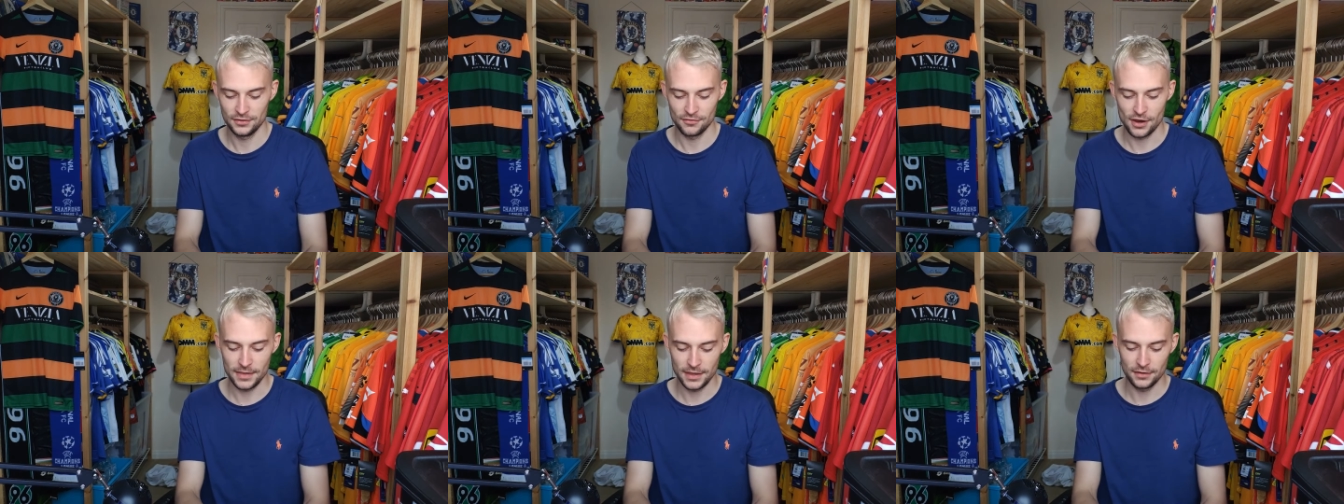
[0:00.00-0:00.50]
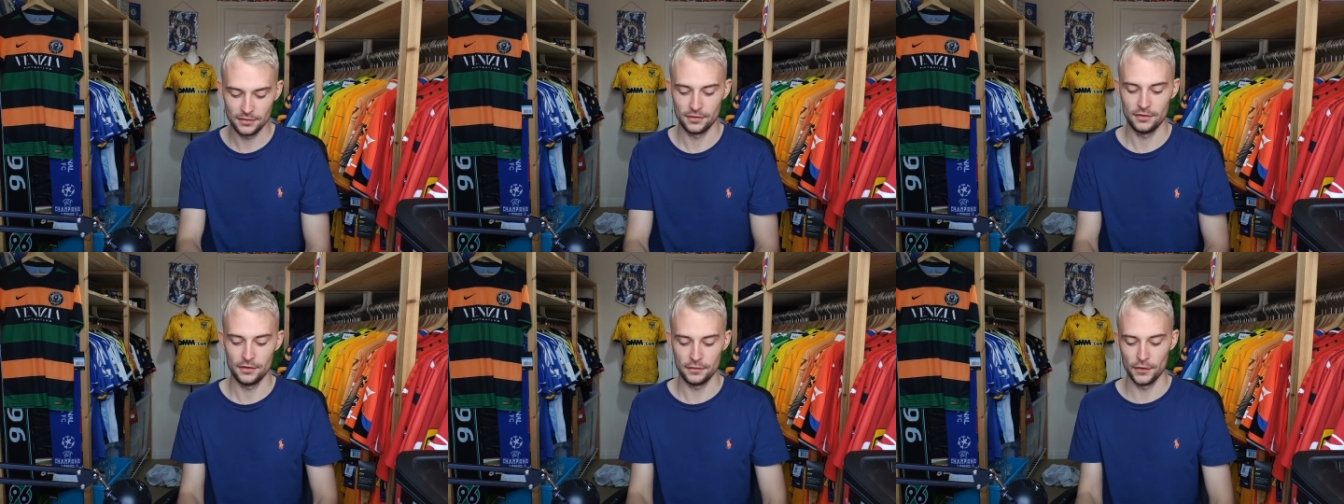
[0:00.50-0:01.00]
Right then.
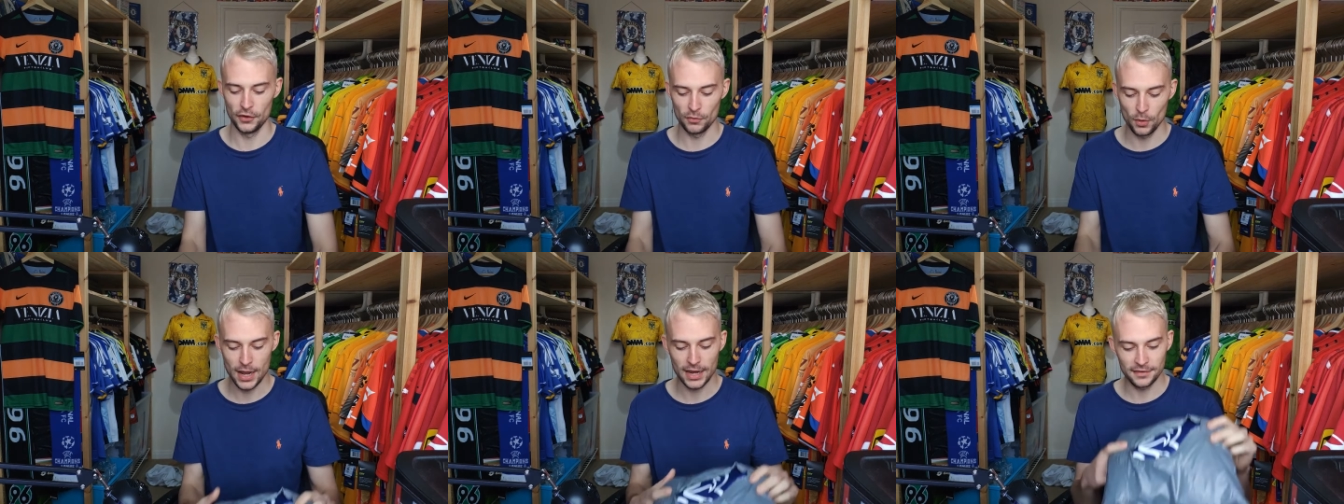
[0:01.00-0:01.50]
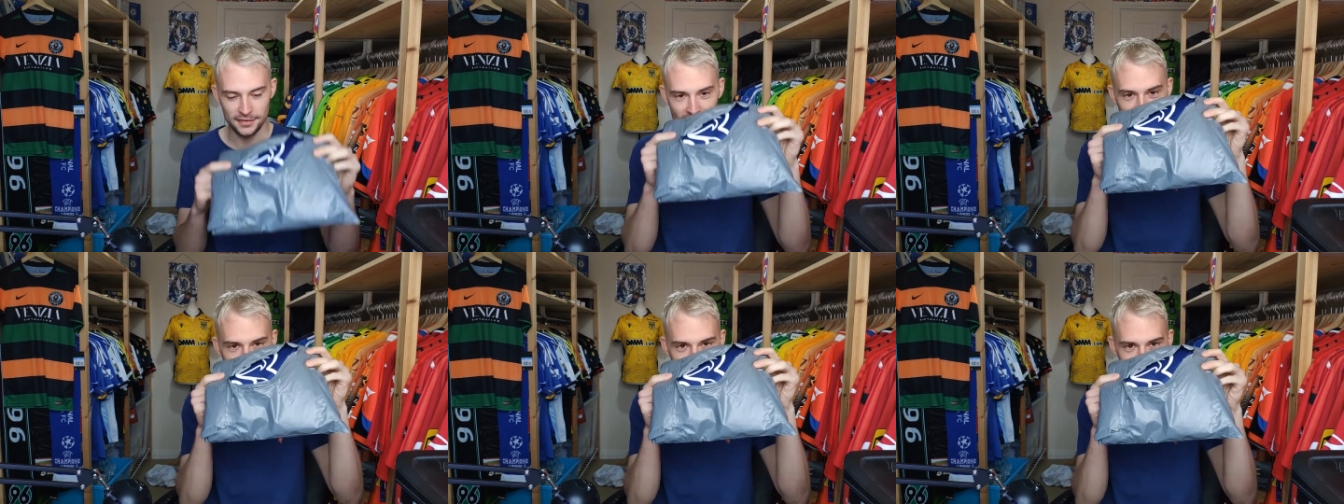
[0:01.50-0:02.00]
The first one I can
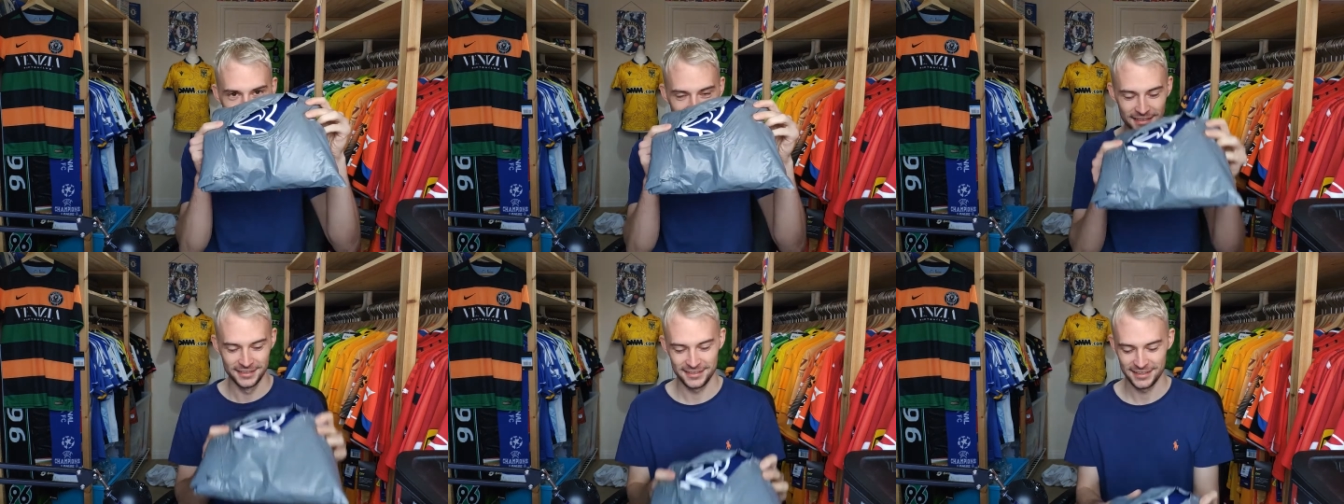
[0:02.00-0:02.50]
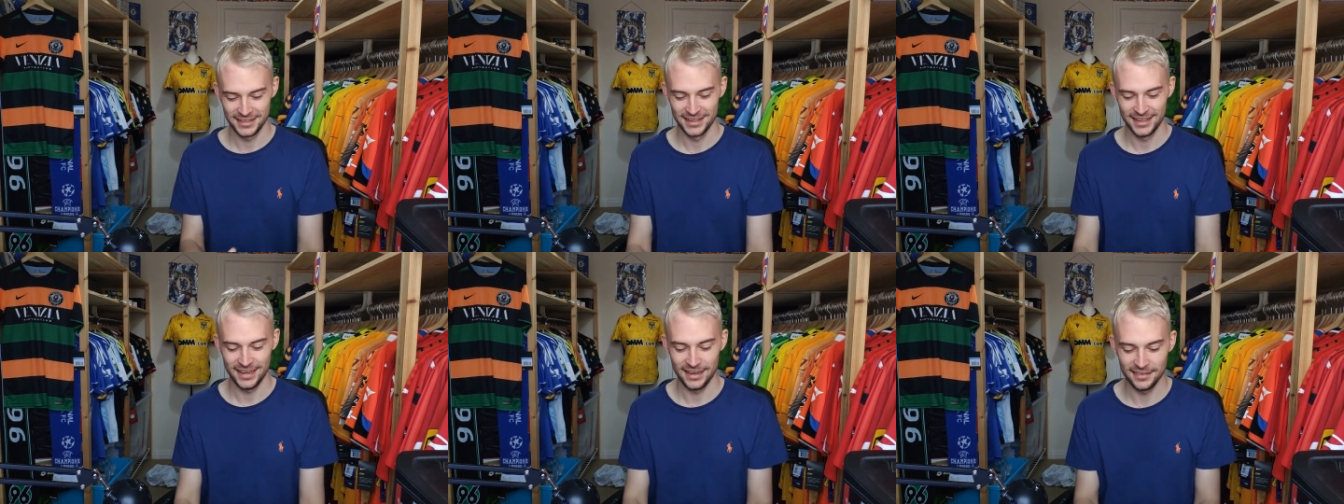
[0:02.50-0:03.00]
see
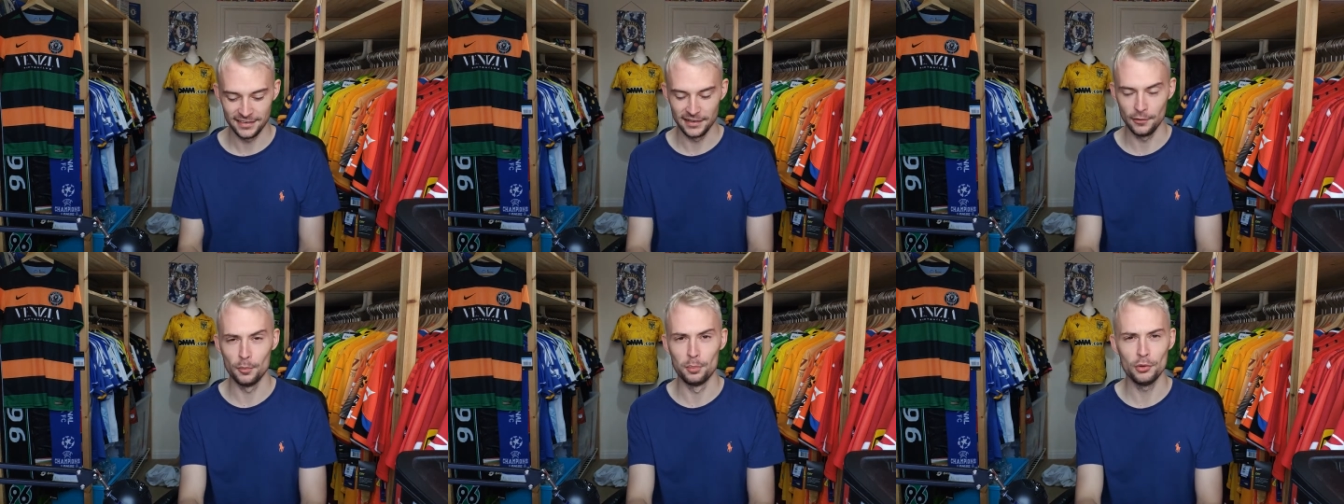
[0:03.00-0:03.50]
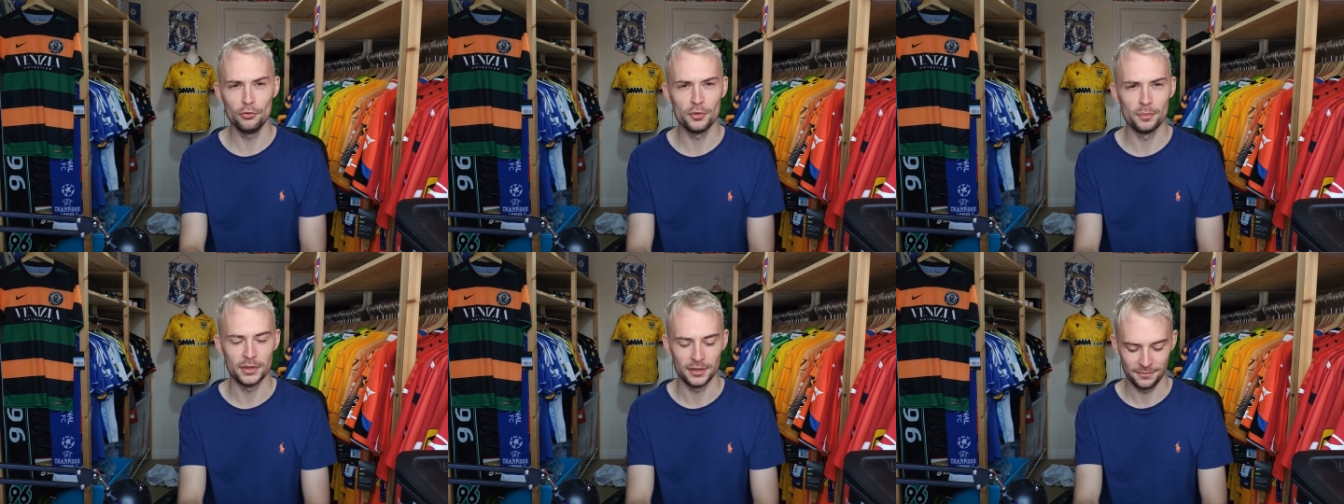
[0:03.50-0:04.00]
is this little blue
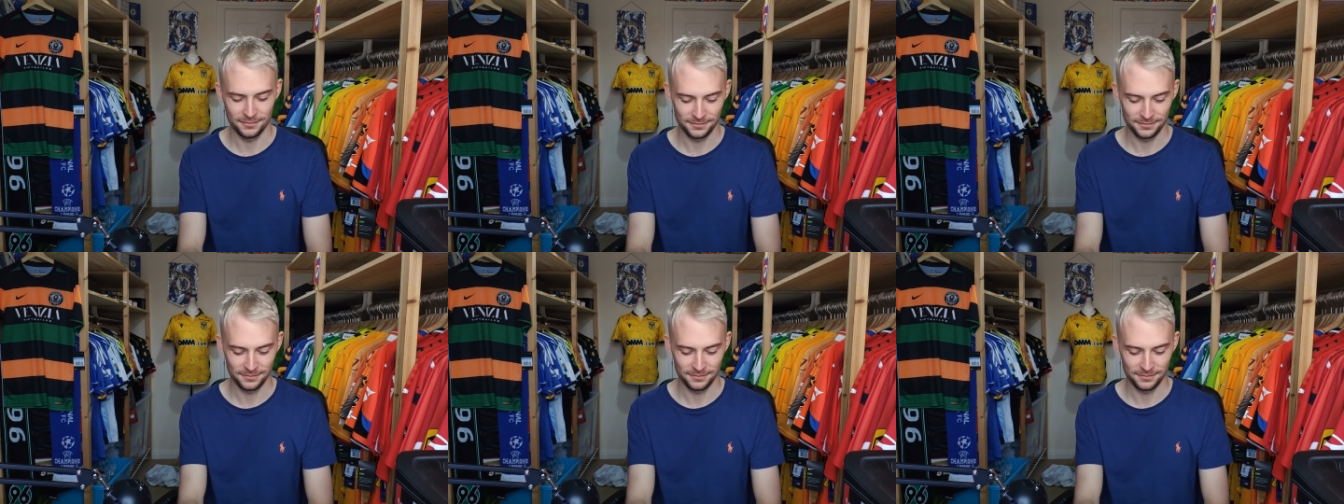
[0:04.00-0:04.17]
number.